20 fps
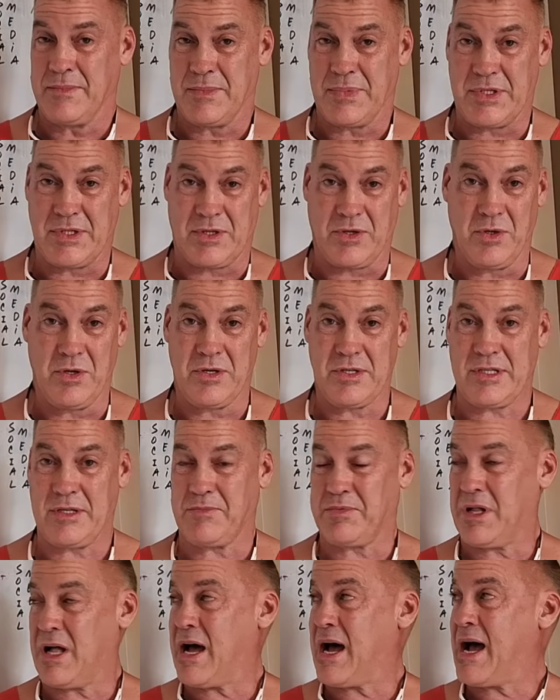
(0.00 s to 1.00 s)
school
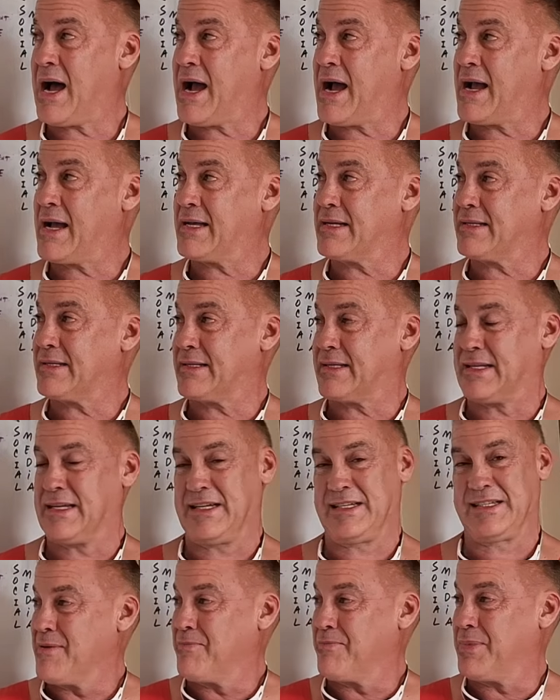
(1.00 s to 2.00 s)

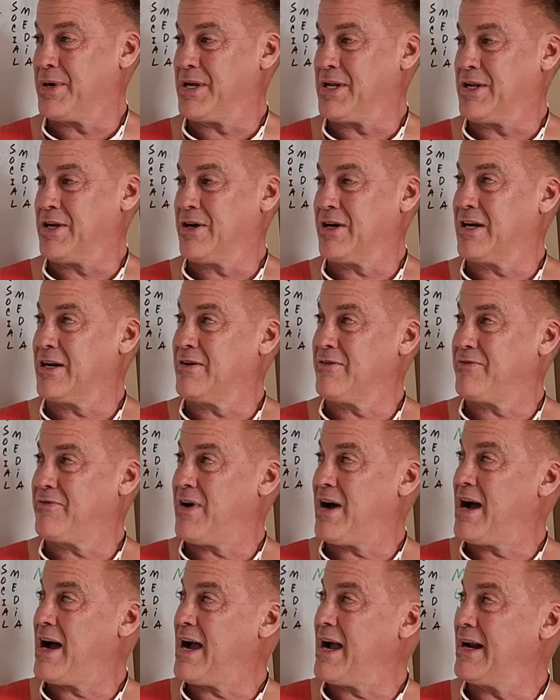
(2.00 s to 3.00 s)
supplies. But you're going to
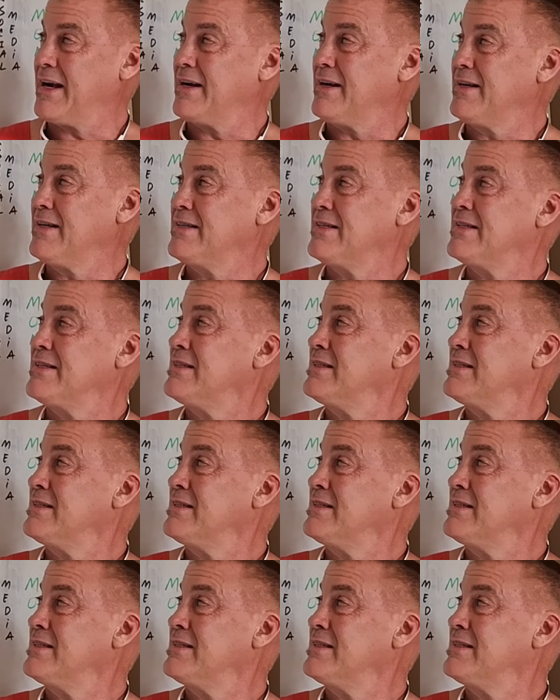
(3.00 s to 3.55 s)
find